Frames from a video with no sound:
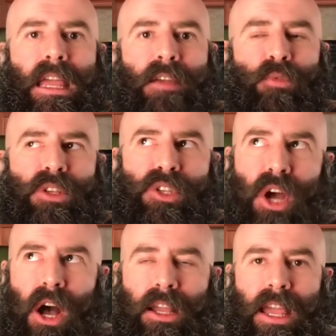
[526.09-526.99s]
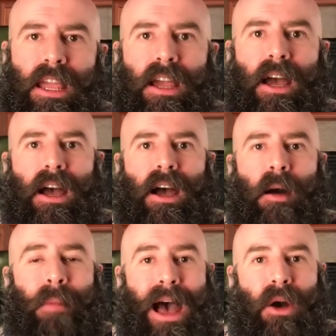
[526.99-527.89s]
If we're talking
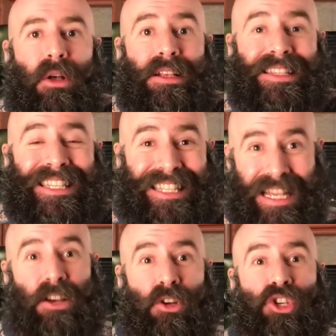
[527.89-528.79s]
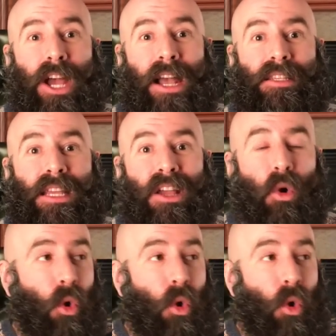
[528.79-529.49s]
about synergizing